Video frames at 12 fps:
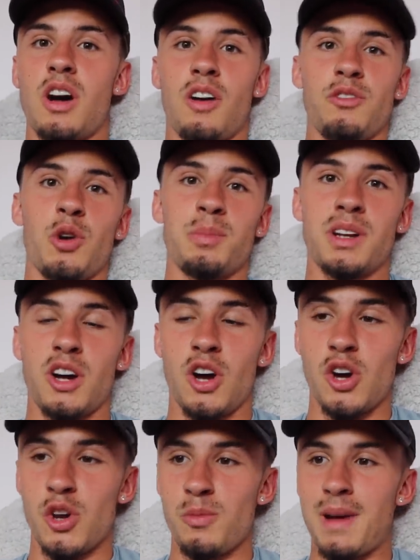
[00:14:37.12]
I've not been at
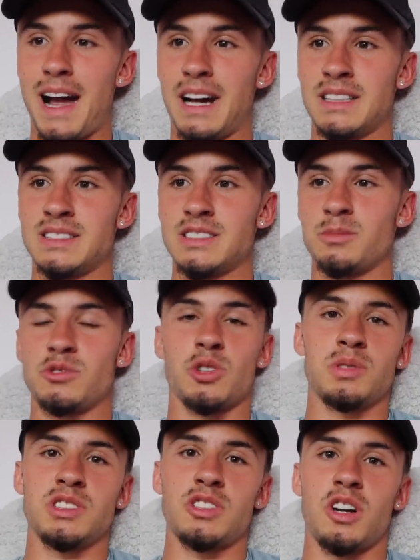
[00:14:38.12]
home and I'm
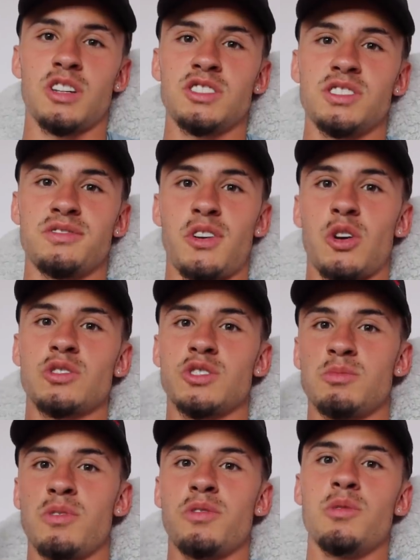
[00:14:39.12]
trying to just focus
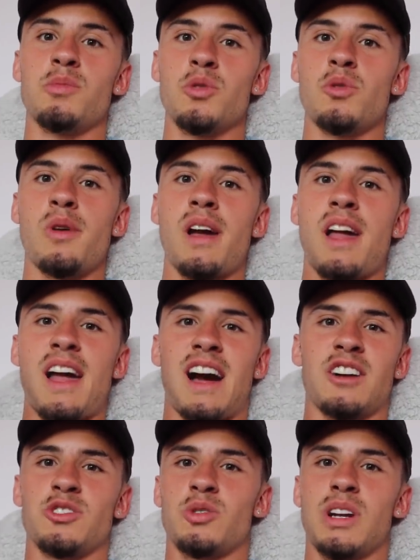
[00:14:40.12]
on my football
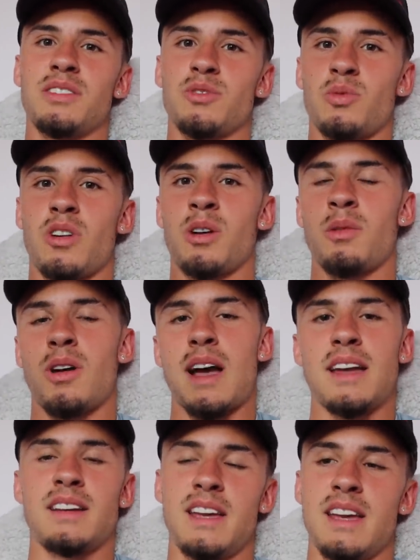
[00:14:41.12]
and I don't want to have to worry about
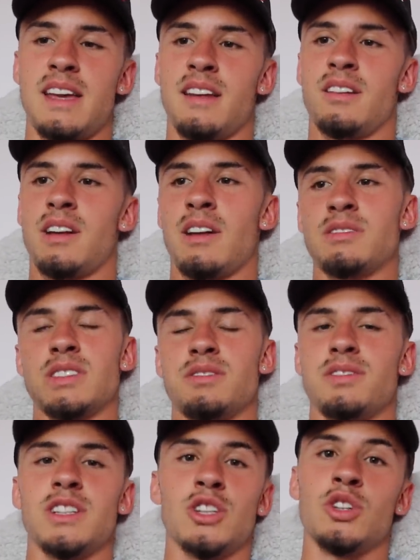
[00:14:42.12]
editing and having to
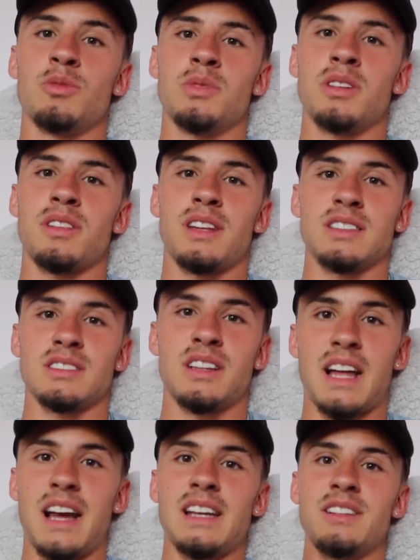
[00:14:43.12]
film and things like
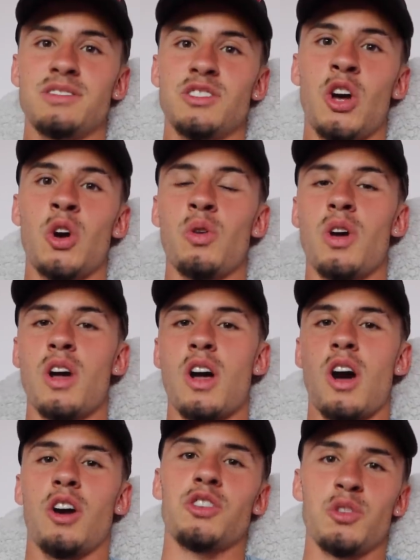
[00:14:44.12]
that. Even though
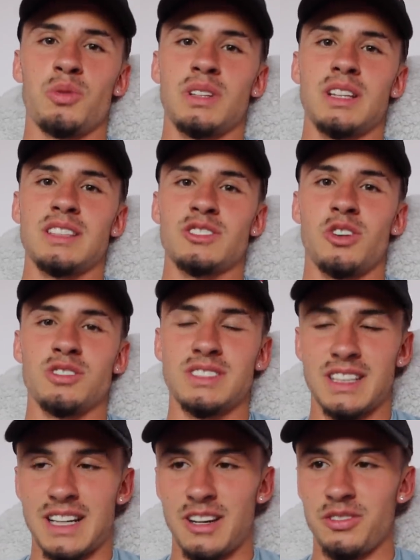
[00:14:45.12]
I do want to get this
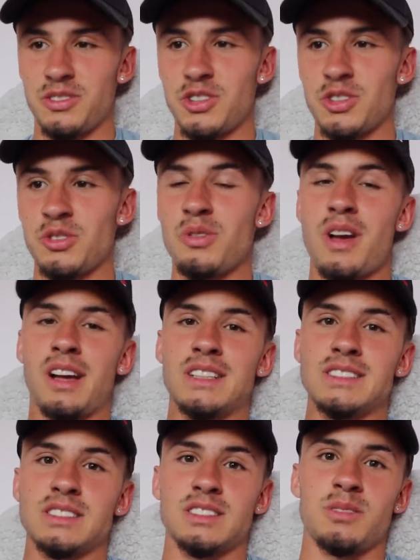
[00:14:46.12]
content out for you.
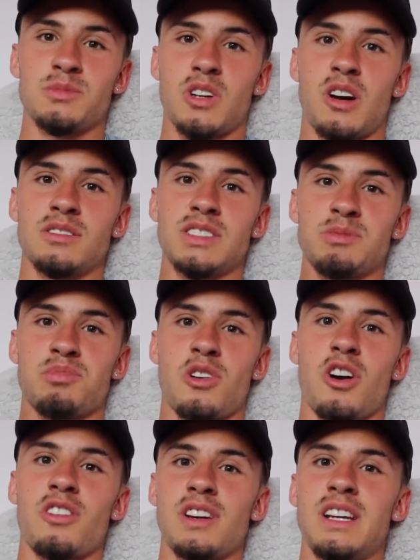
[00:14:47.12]
Sometimes there's
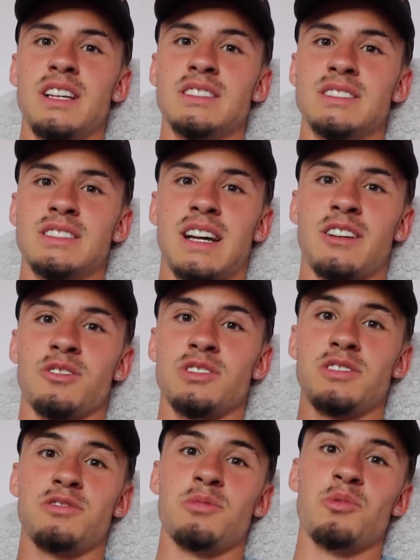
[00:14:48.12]
priorities and
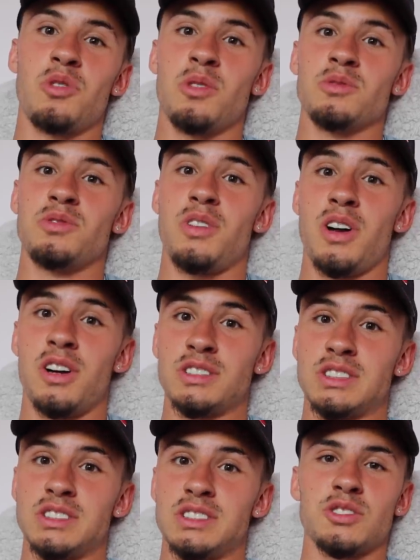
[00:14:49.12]
obviously football comes
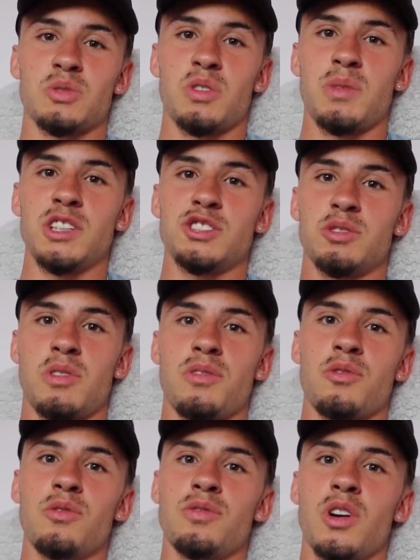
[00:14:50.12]
first. I just want to make sure my
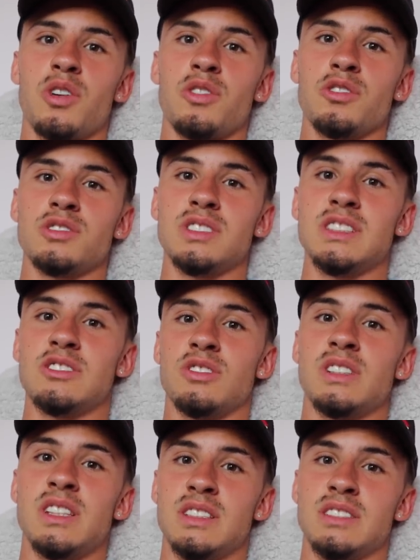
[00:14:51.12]
full focus is on
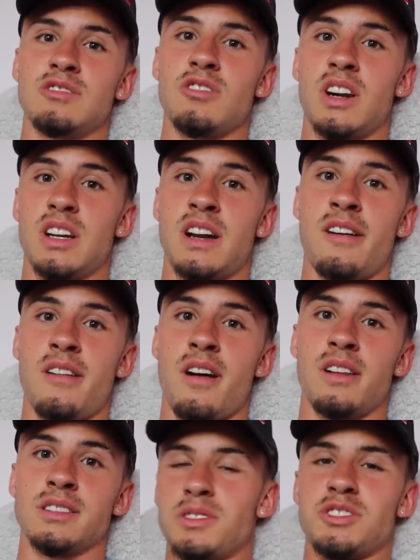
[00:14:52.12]
this right now.
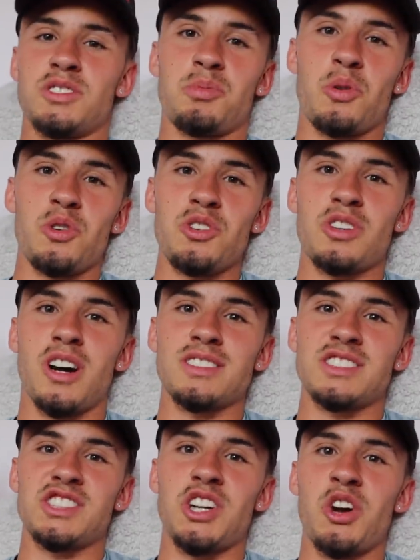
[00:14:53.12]
But the support you guys
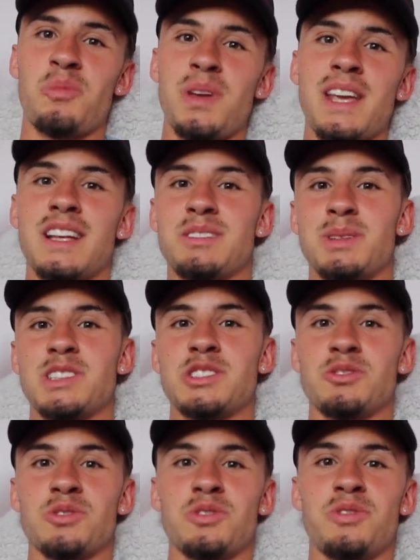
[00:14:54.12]
are showing me, especially
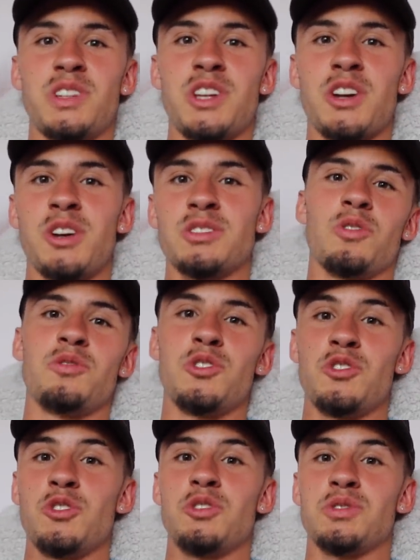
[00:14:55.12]
in all the videos, all of you
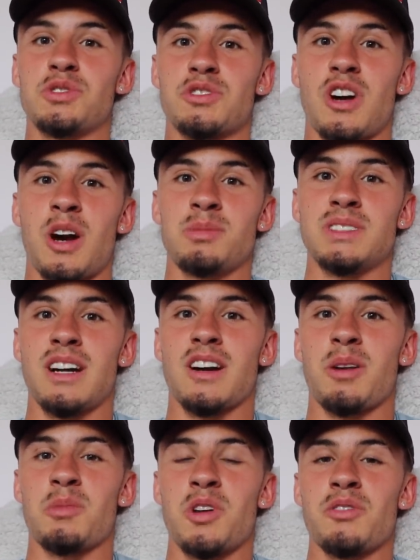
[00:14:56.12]
new subscribers that are
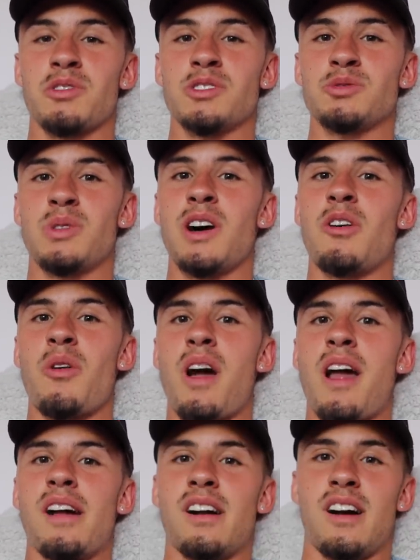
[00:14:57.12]
coming over as well,
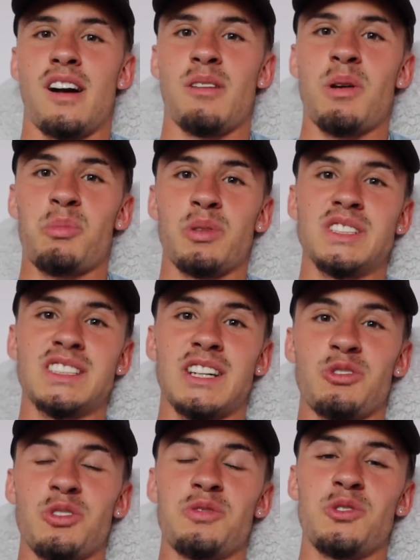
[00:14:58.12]
I appreciate
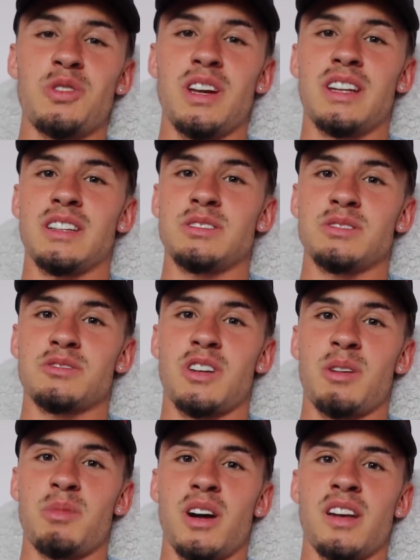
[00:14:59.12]
all of you hitting that
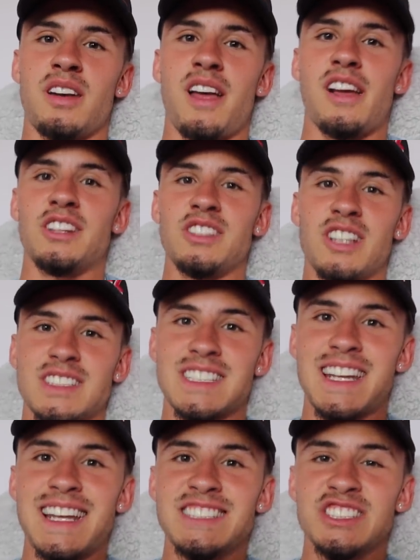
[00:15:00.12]
subscribe button. You guys are
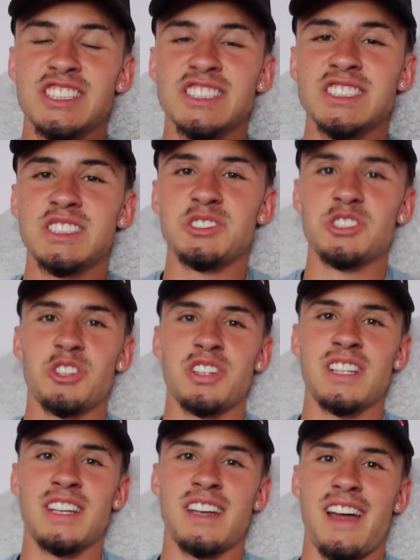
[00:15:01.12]
legends. You're
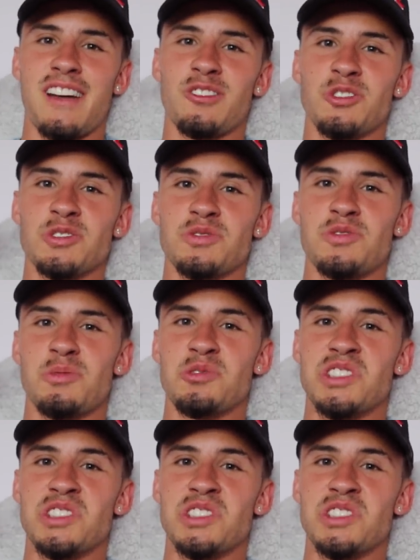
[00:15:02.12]
joining an awesome football